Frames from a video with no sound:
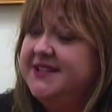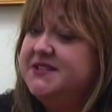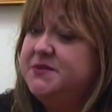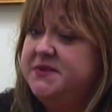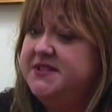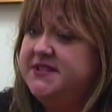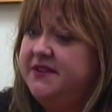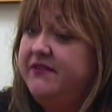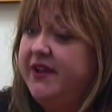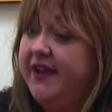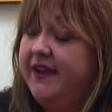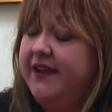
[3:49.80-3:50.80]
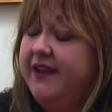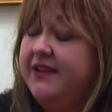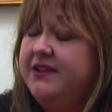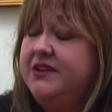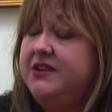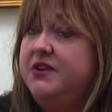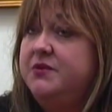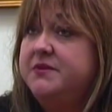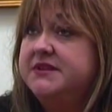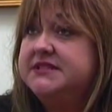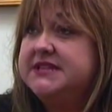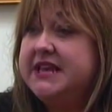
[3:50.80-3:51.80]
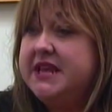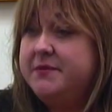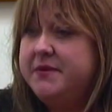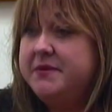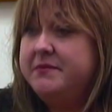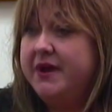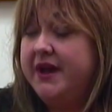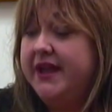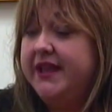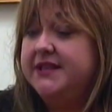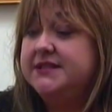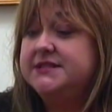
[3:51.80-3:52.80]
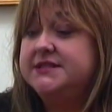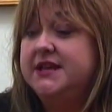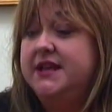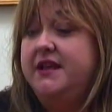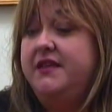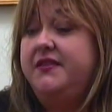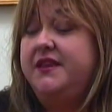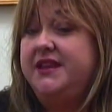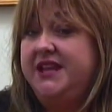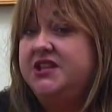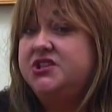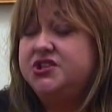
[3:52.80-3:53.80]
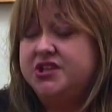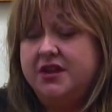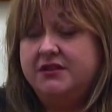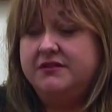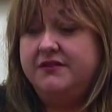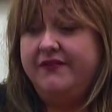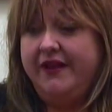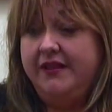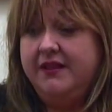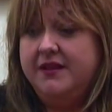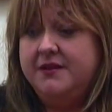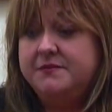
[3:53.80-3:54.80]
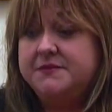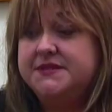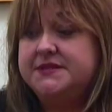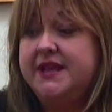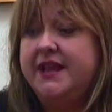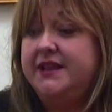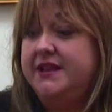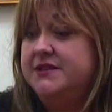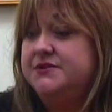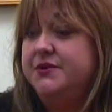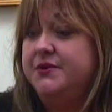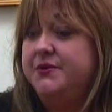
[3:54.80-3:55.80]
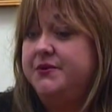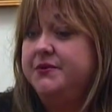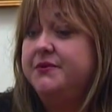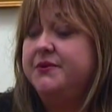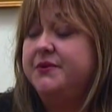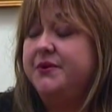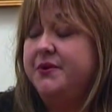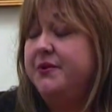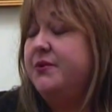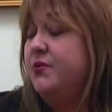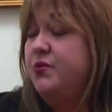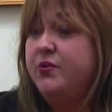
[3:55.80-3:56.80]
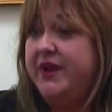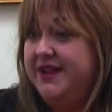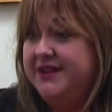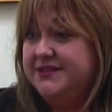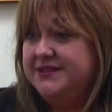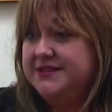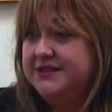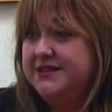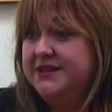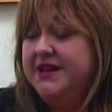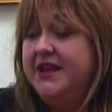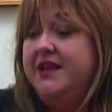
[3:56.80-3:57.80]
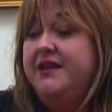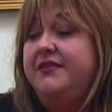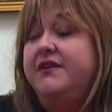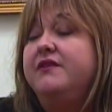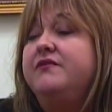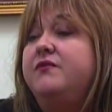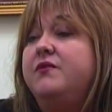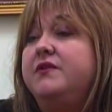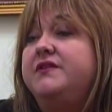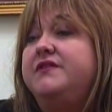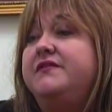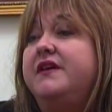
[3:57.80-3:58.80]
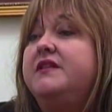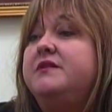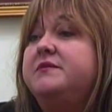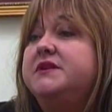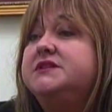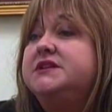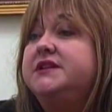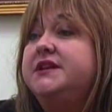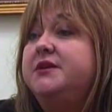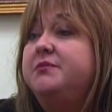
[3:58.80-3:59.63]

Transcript: and specific, and you must keep in mind that each child develops at his or her own rate. Therefore, developmentally